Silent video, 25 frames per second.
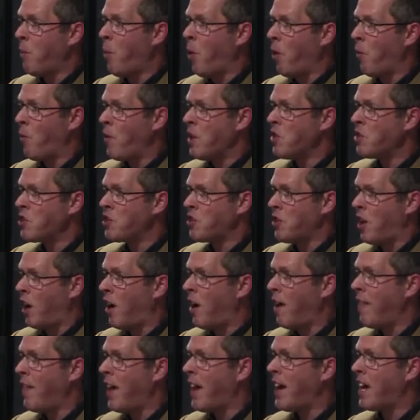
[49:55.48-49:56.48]
what risks
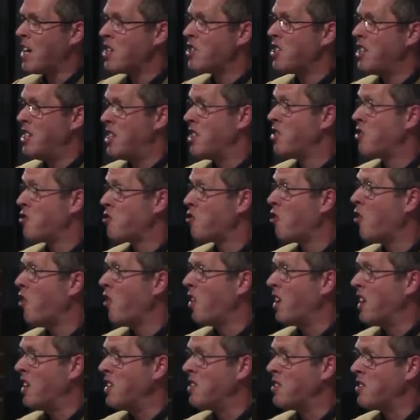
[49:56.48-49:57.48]
are, and that actually
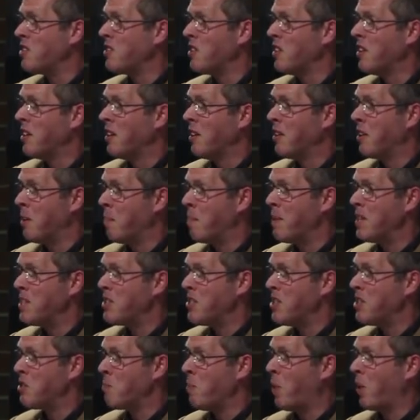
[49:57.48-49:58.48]
destroys the
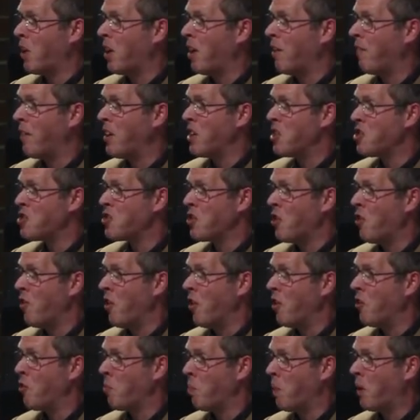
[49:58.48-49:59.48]
business model of
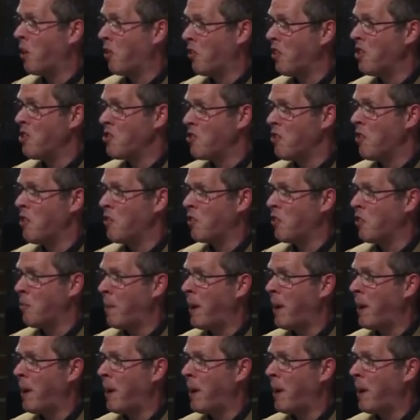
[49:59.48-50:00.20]
insurance because insurance is